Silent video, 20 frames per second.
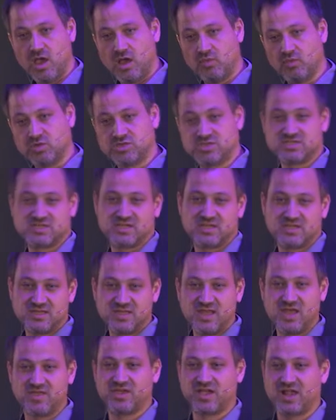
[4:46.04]
which is
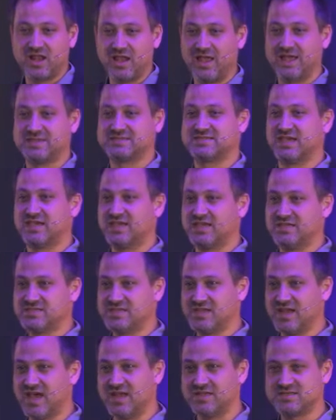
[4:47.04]
another classic
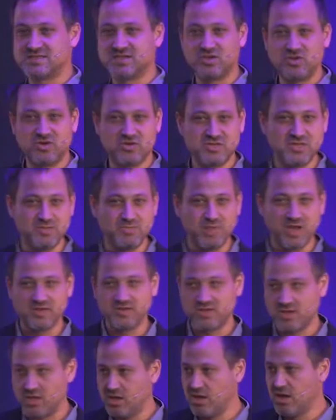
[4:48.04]
internet security
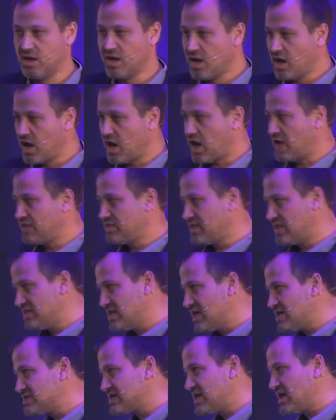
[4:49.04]
blunder. And then
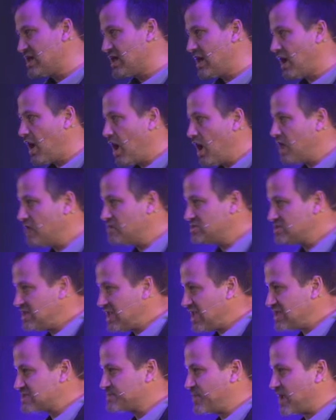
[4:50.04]
there's an IoT
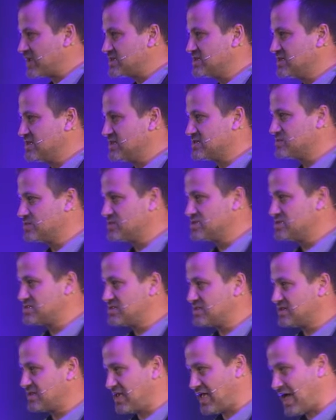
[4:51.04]
aspect to this, which is
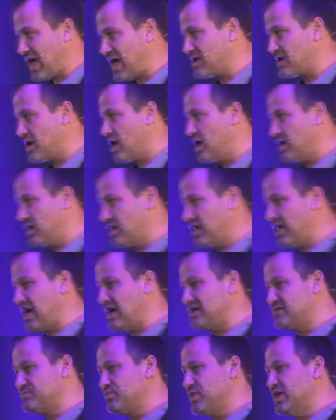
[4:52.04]
that they had, they
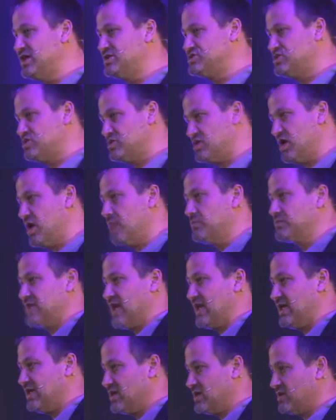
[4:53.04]
had issued an
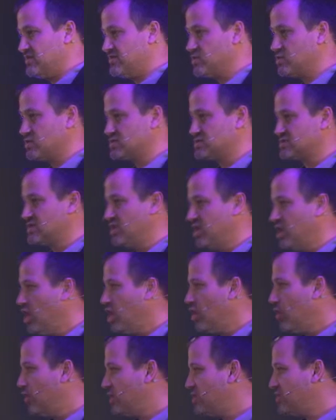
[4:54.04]
update. And of course,
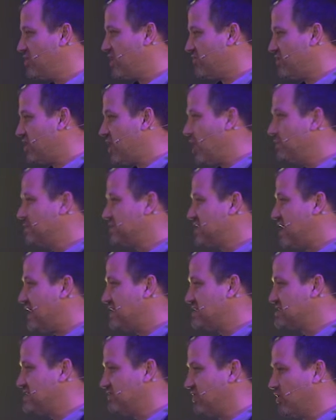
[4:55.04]
when you have an
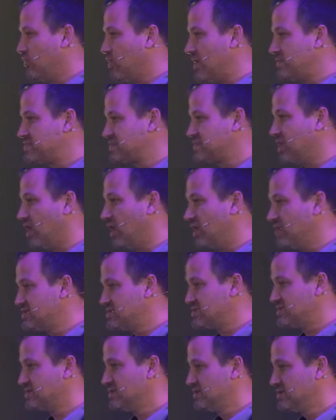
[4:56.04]
update of a website